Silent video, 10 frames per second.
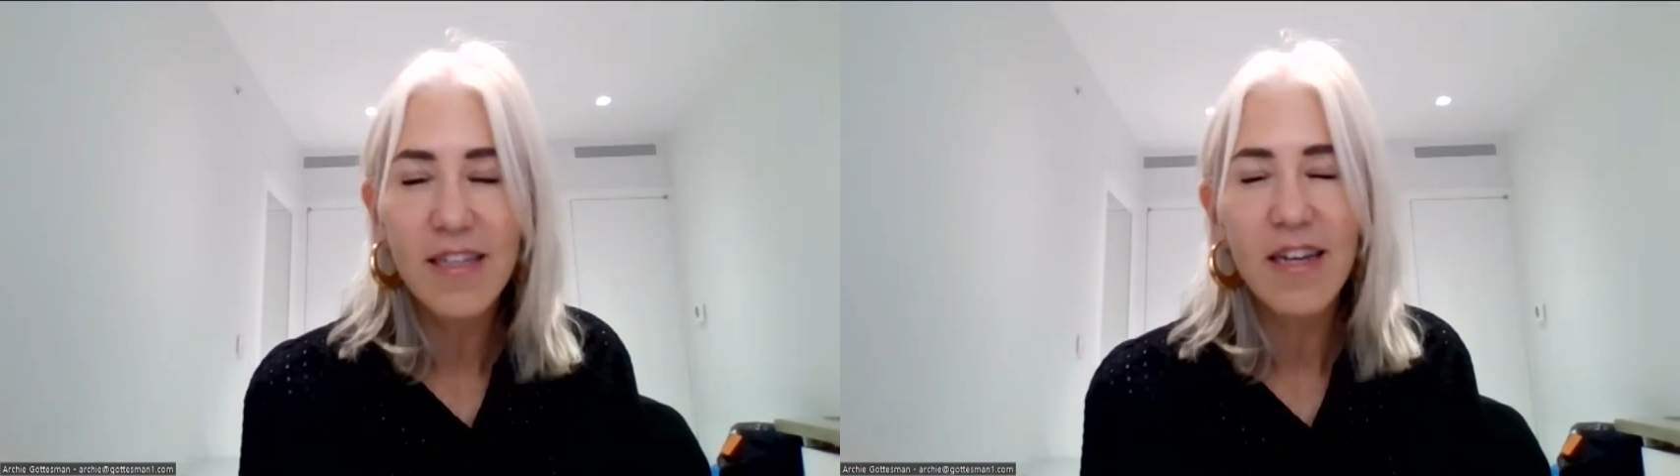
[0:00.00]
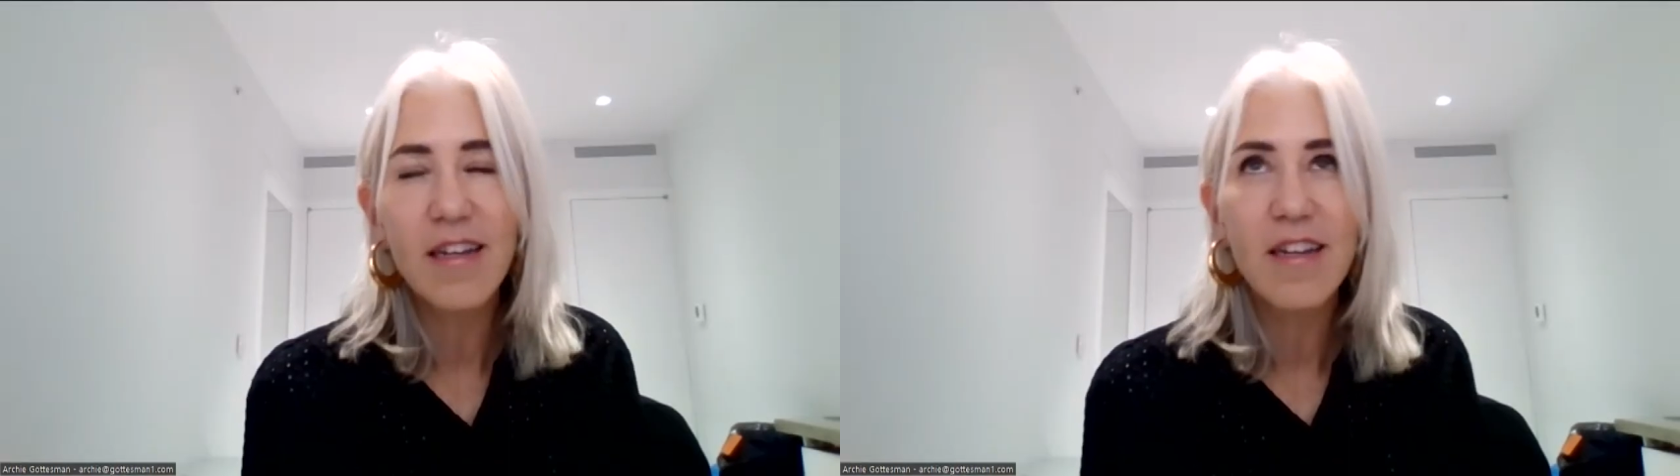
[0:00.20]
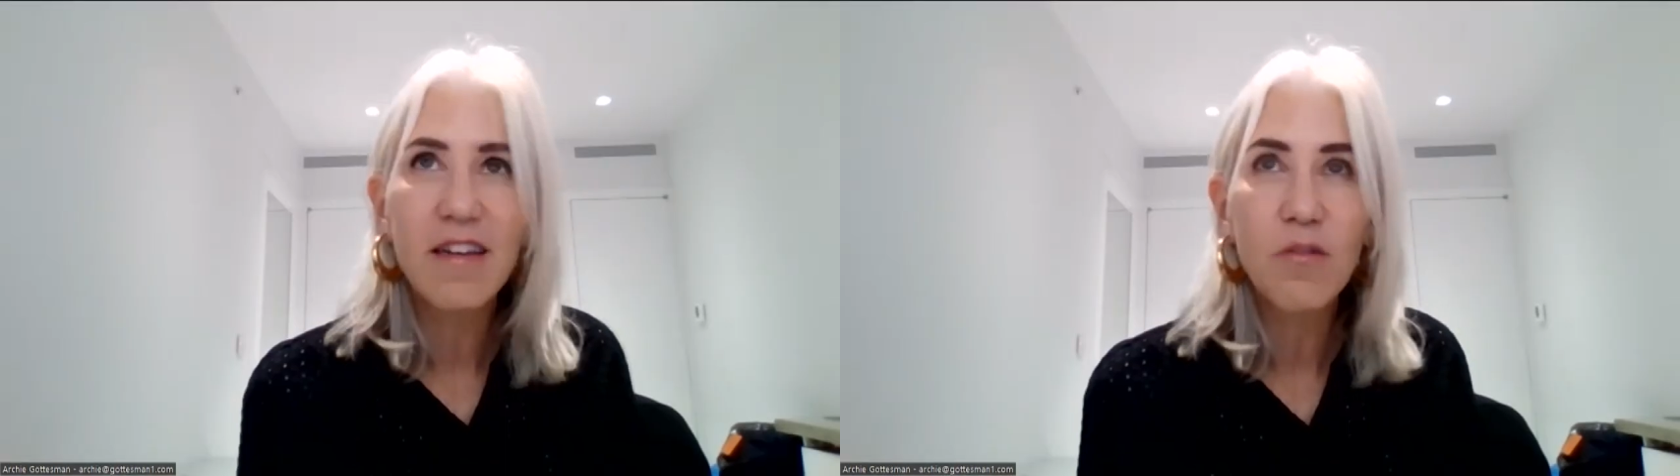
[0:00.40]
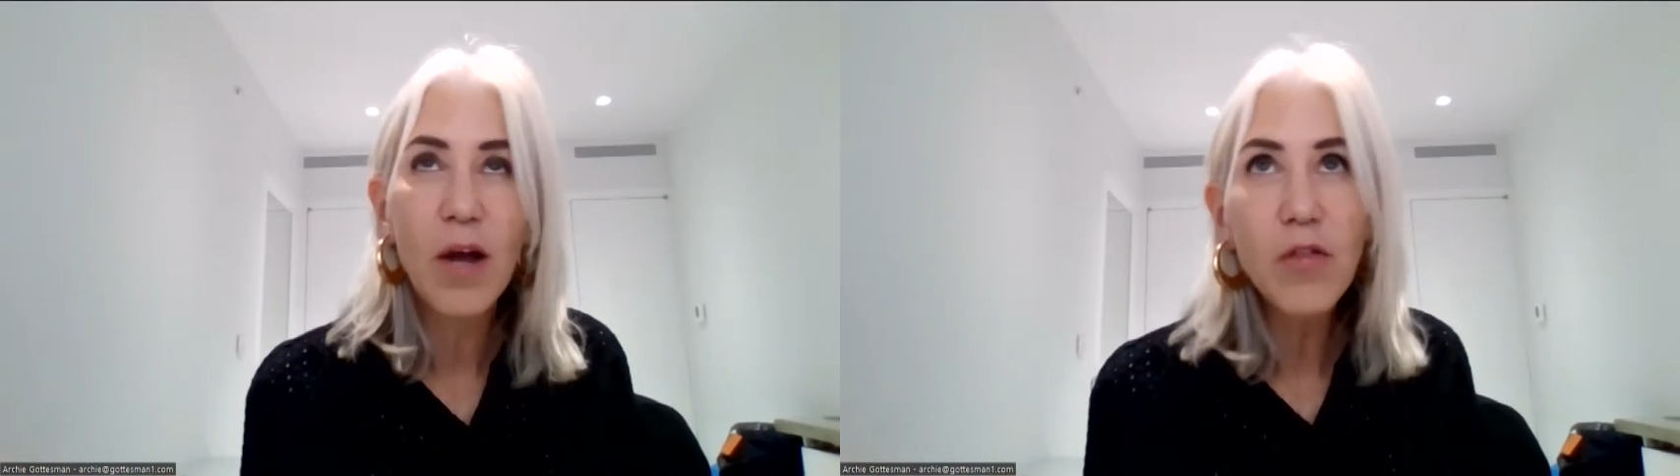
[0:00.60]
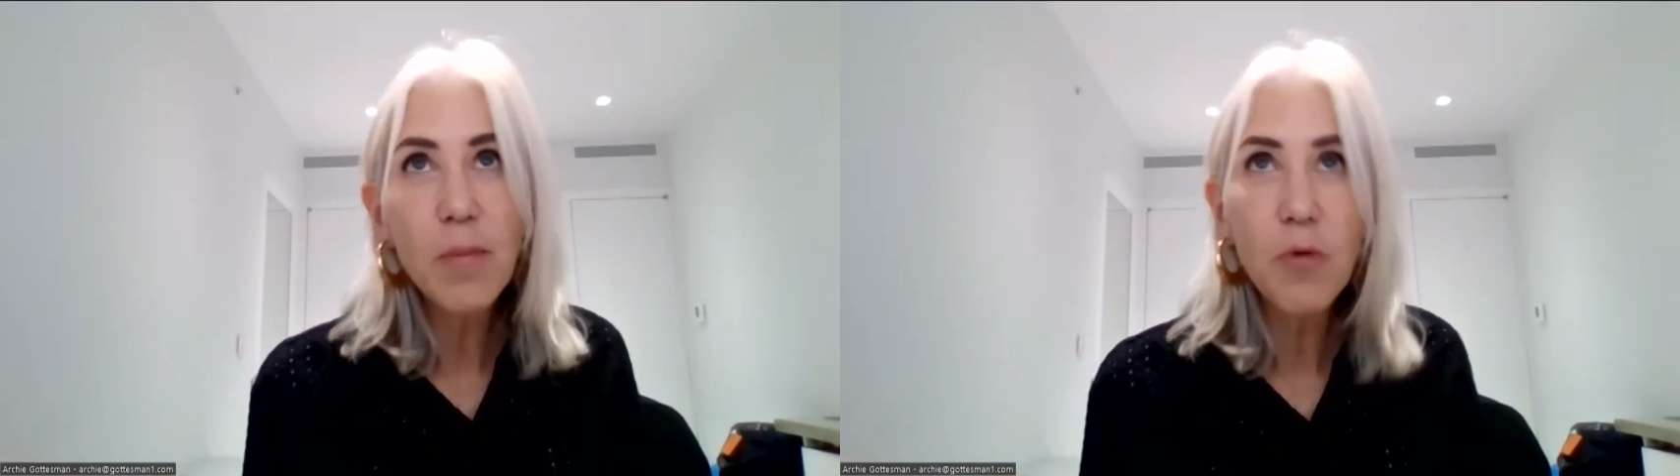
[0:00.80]
like,
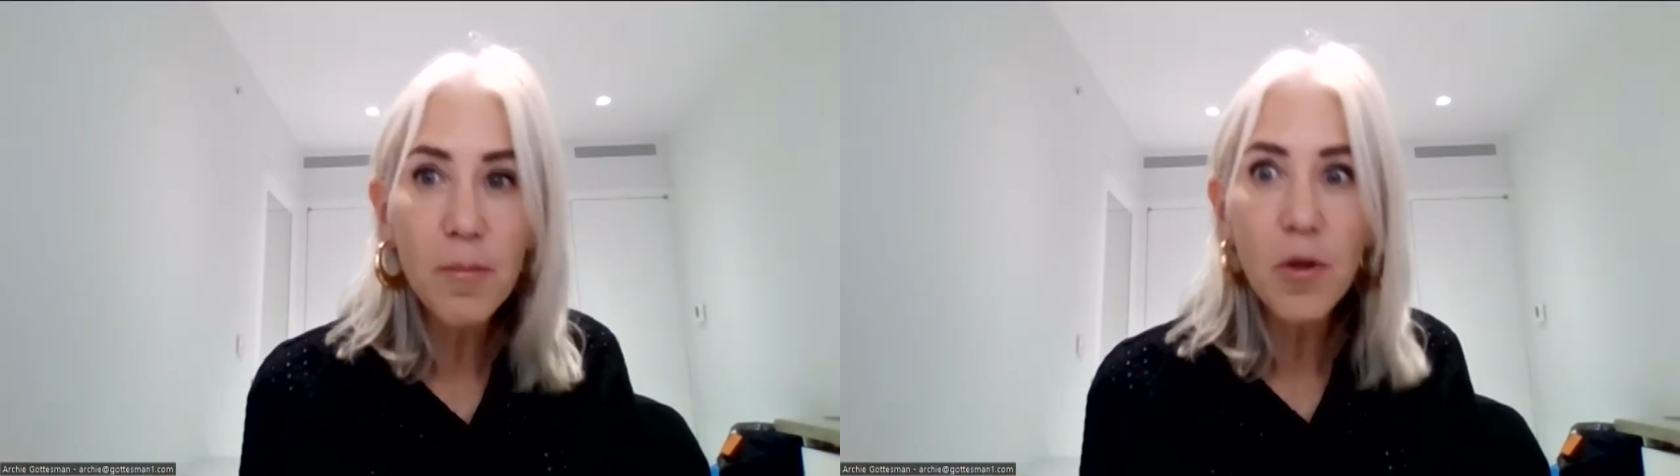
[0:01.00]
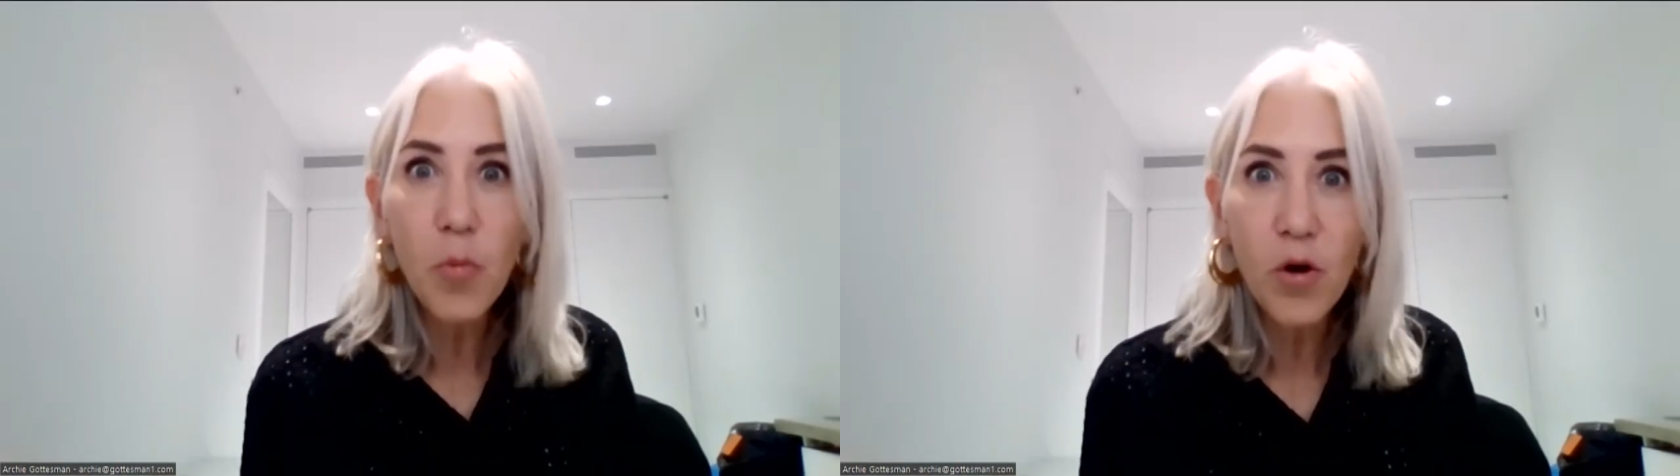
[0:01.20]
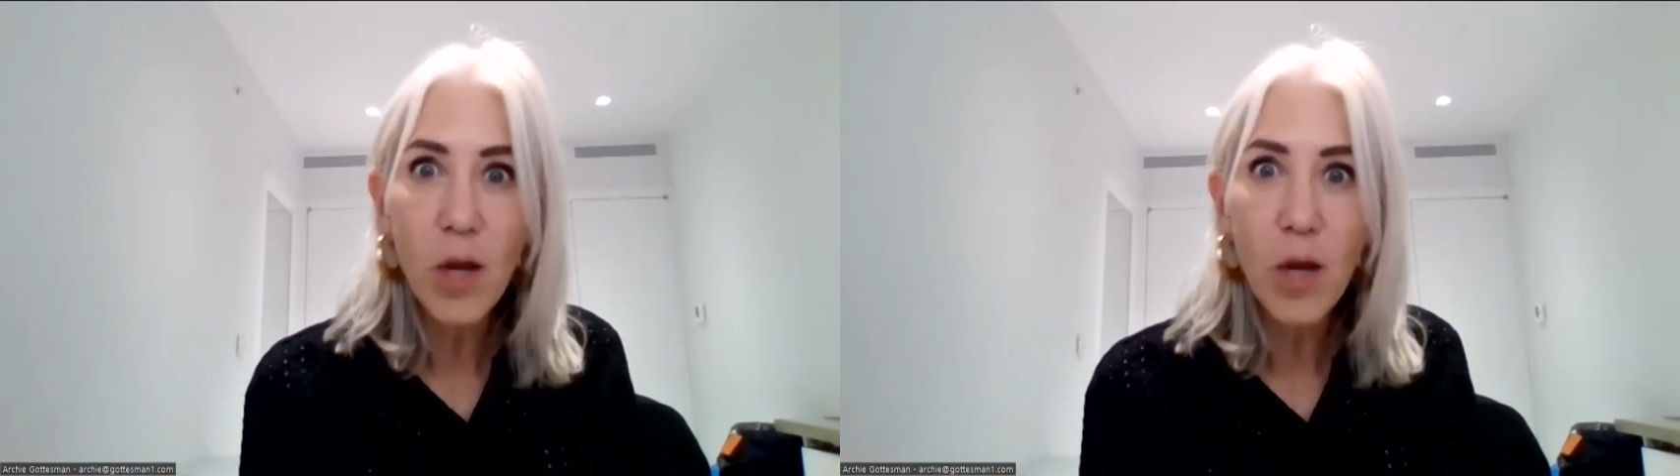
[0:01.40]
why'd they put a billboard